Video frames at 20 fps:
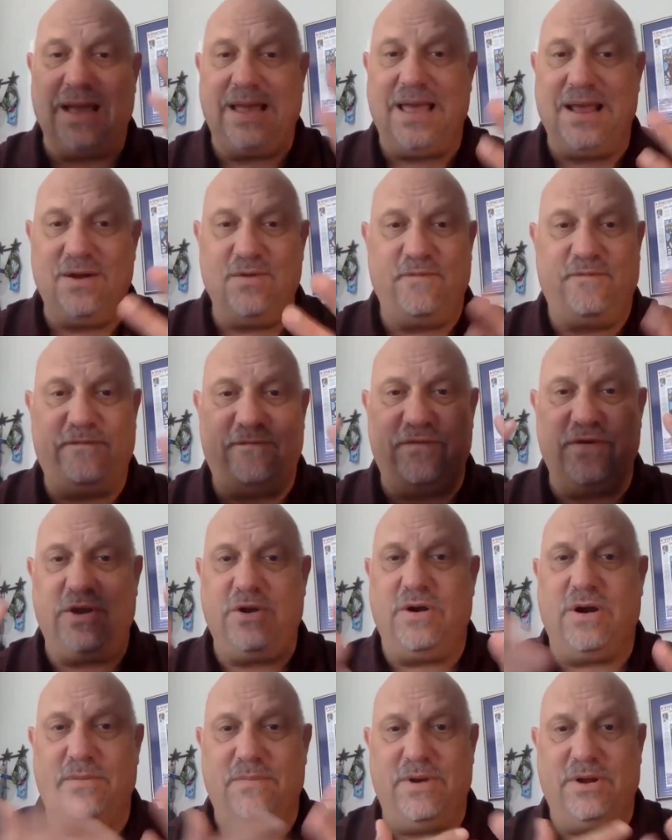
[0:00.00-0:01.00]
got to
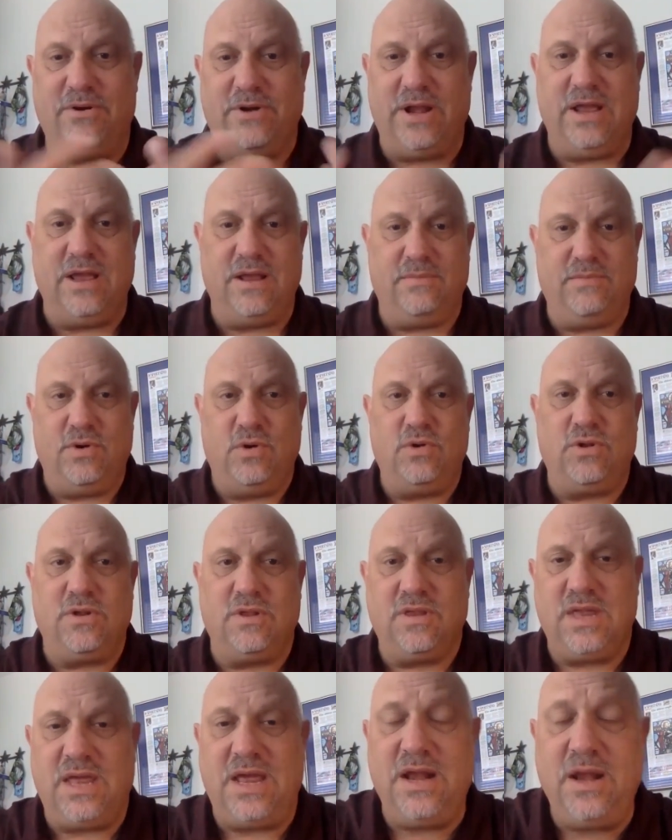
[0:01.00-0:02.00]
figure out better hand
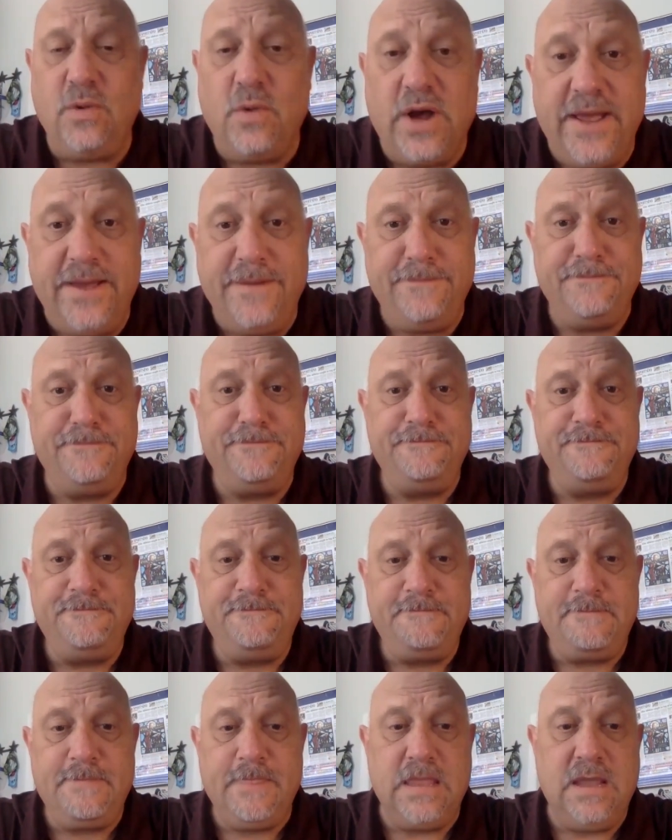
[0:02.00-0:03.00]
motions. Anyway,
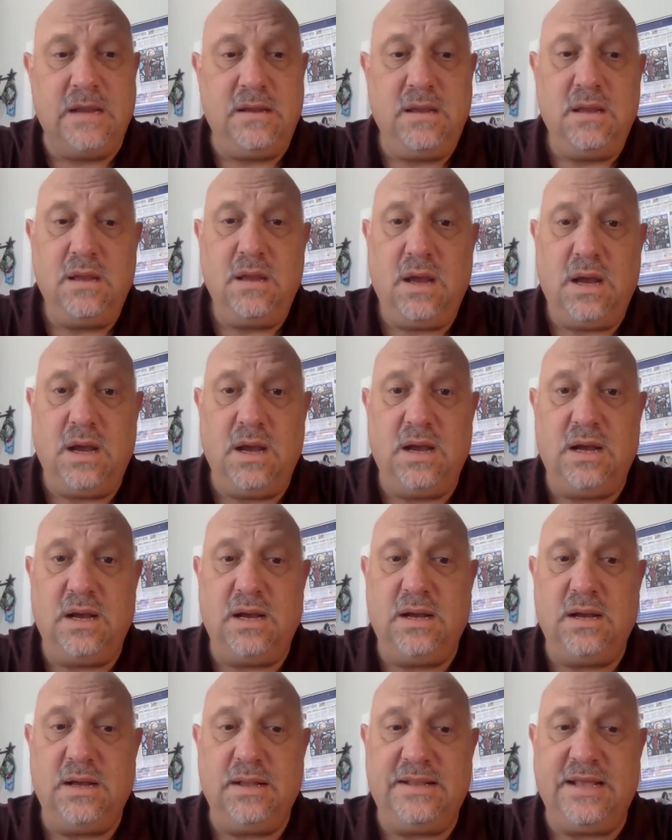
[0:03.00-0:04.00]

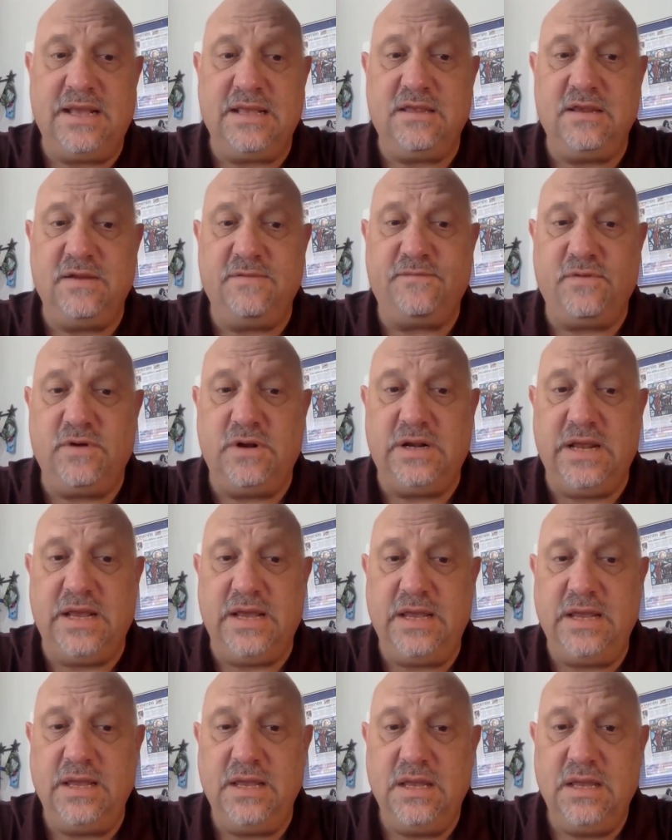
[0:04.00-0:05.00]
that's it for
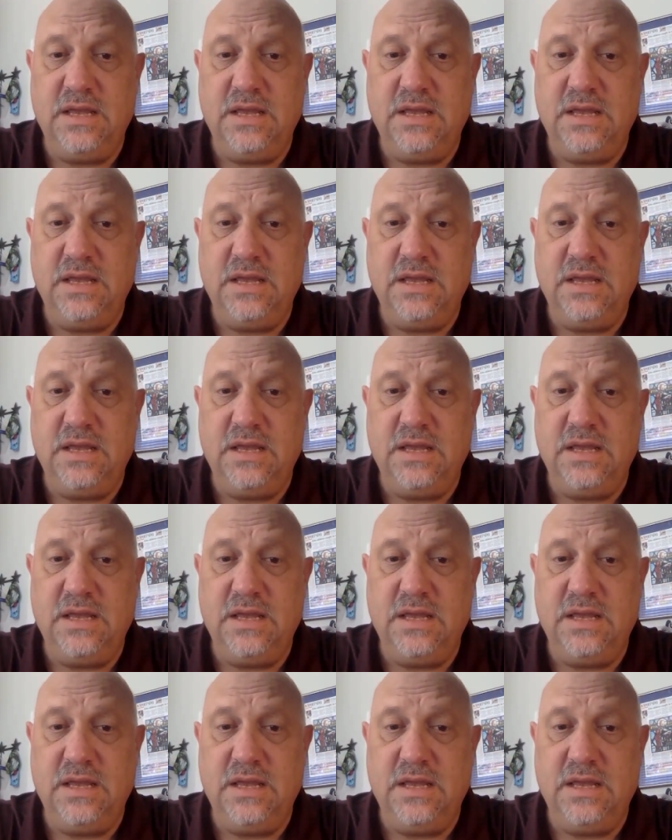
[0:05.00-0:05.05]
today.